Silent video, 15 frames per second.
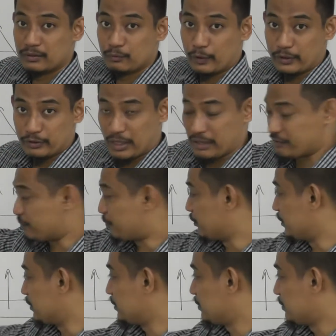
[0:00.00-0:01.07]
When you have a
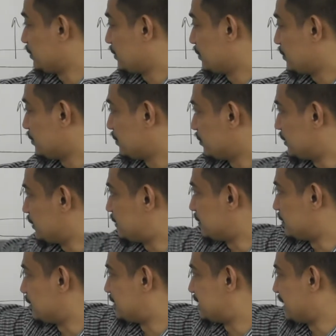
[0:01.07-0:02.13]
pulley, this
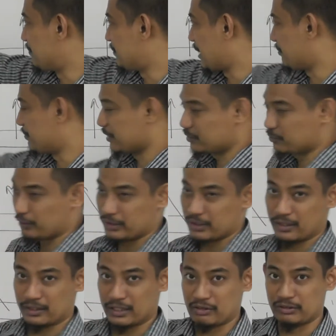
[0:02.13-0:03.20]
is the same cable going
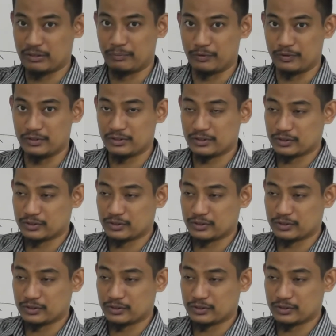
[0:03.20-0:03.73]
around the pulley,